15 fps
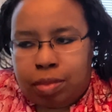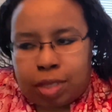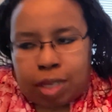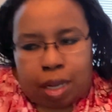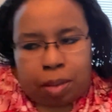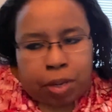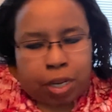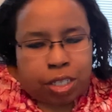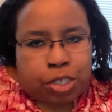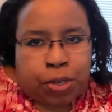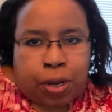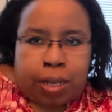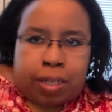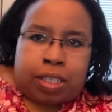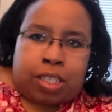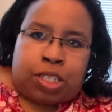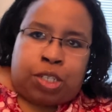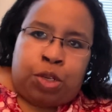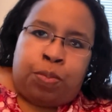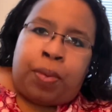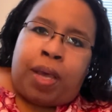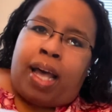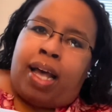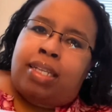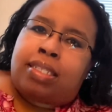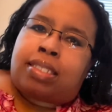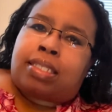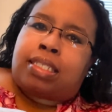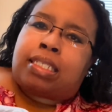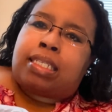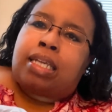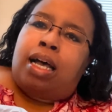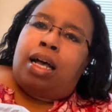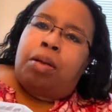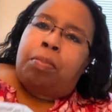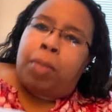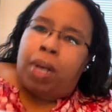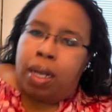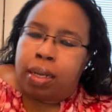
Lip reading: I'm going to try to scoot back some.